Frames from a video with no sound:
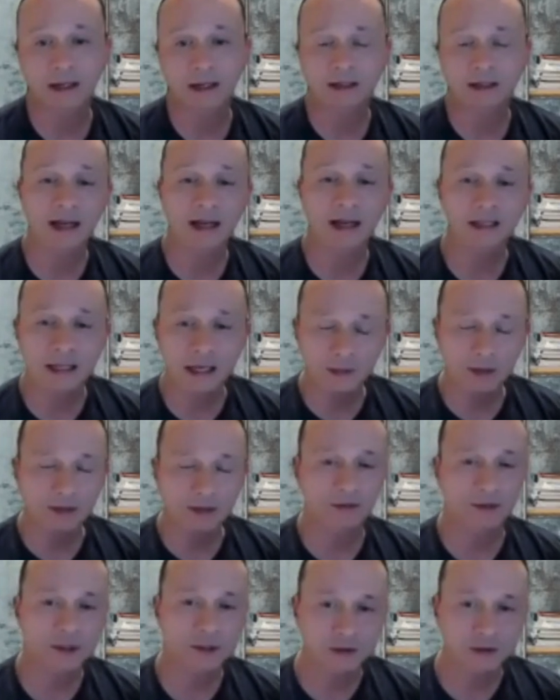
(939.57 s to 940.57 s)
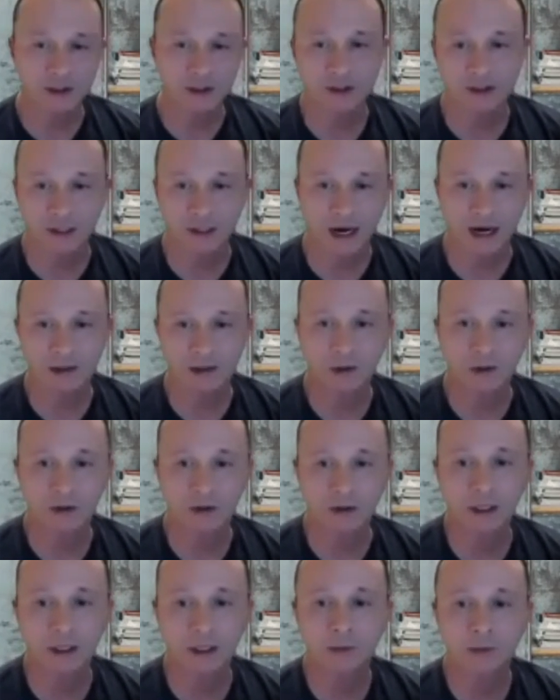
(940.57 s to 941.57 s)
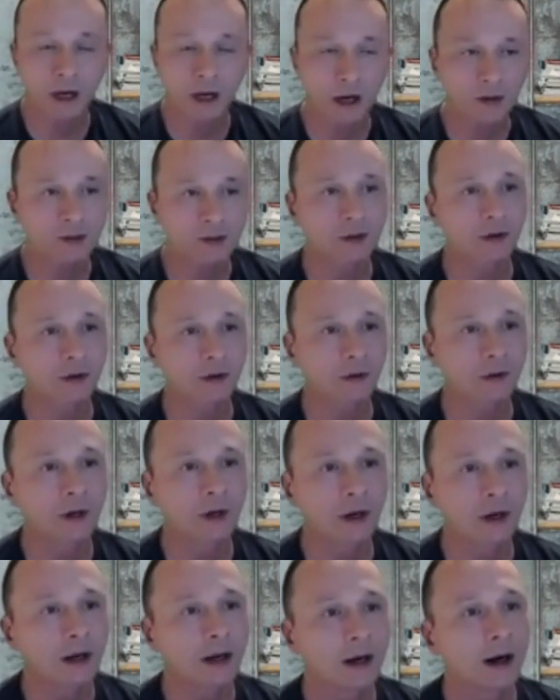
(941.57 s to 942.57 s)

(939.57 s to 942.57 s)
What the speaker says: In that same infrastructure category, could we also